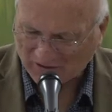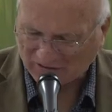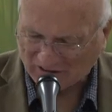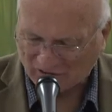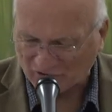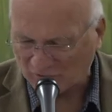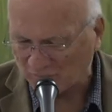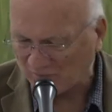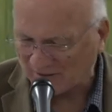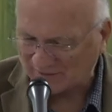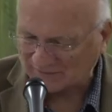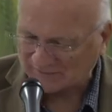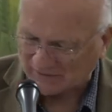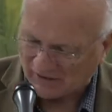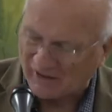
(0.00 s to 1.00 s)
another
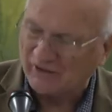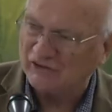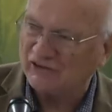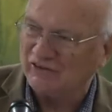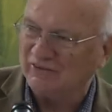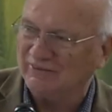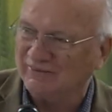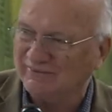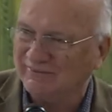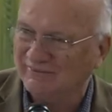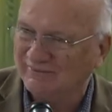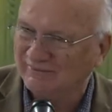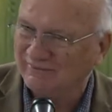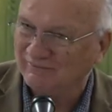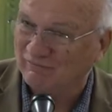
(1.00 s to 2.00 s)
man's conscience?
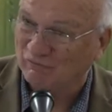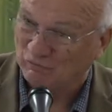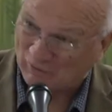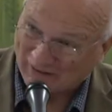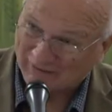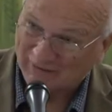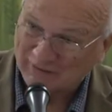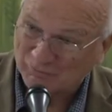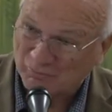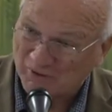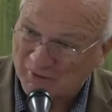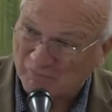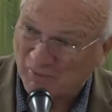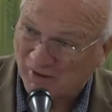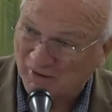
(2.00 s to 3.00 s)
Wow, that's
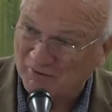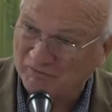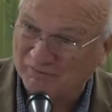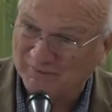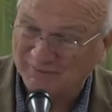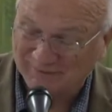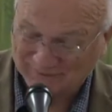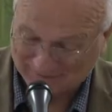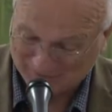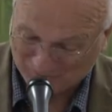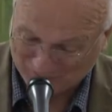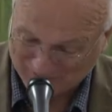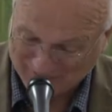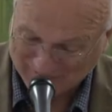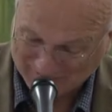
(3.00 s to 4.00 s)
pretty powerful, isn't it, what he